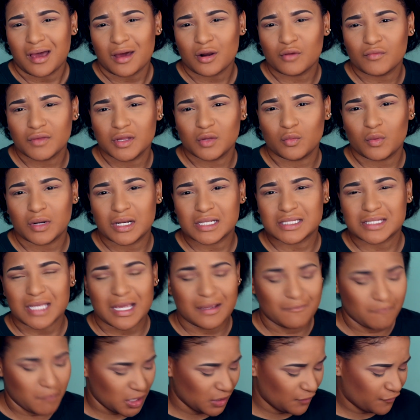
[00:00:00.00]
don't really want to
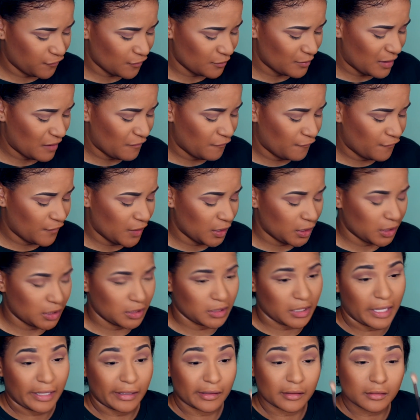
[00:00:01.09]
take money from my fucking,
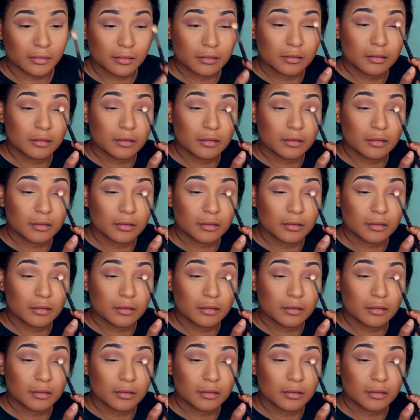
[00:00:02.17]
like,